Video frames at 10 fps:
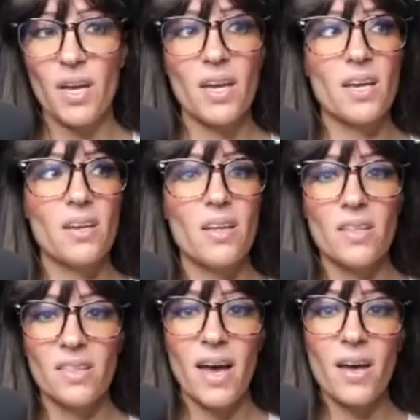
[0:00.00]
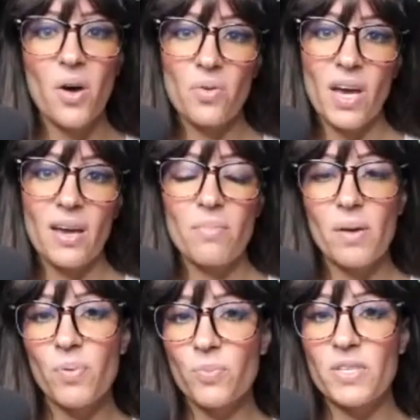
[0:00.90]
in that okay
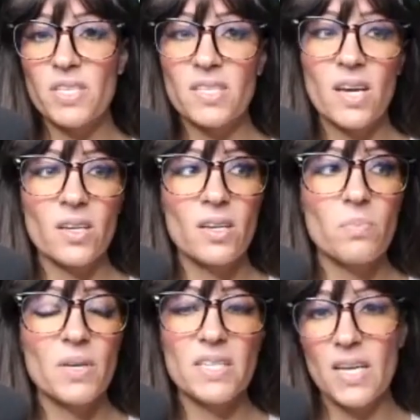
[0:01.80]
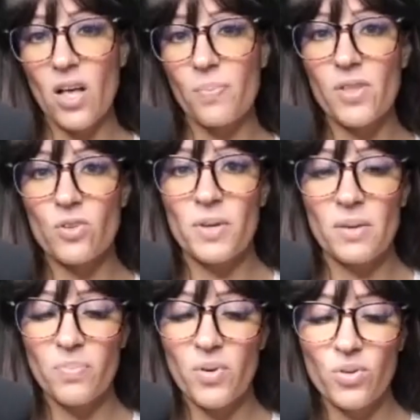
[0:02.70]
my purpose is now going to be to help other
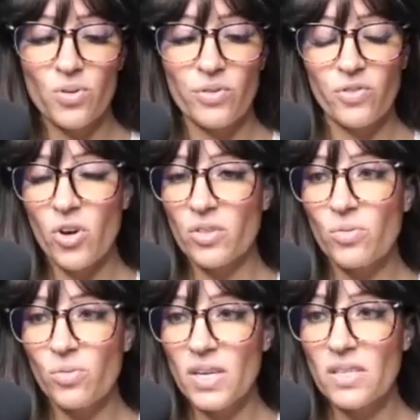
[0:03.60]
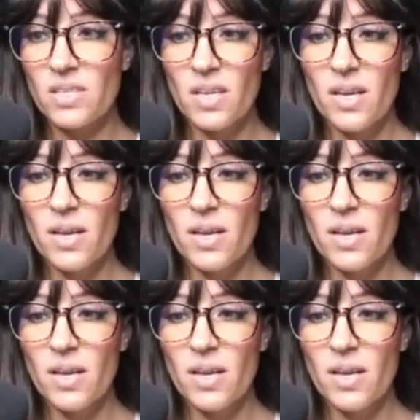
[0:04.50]
people who have gone through this